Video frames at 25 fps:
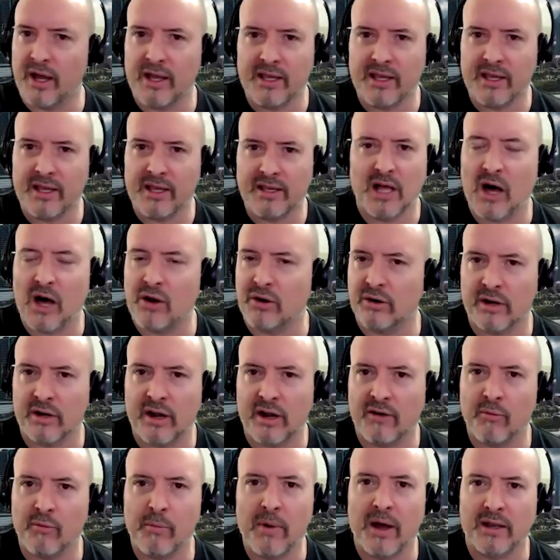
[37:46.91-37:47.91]
he's louder than
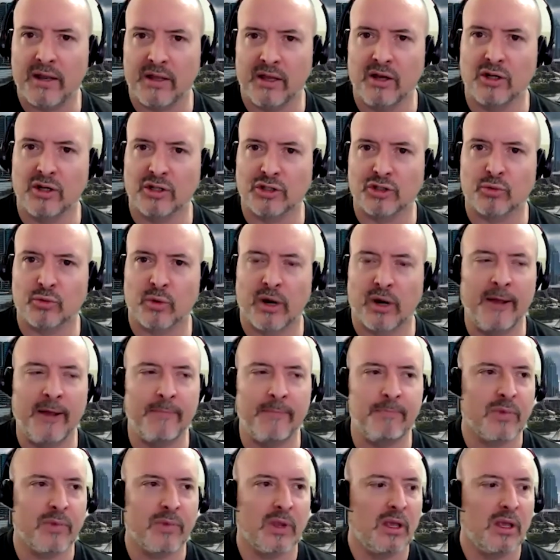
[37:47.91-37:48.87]
everybody else, right?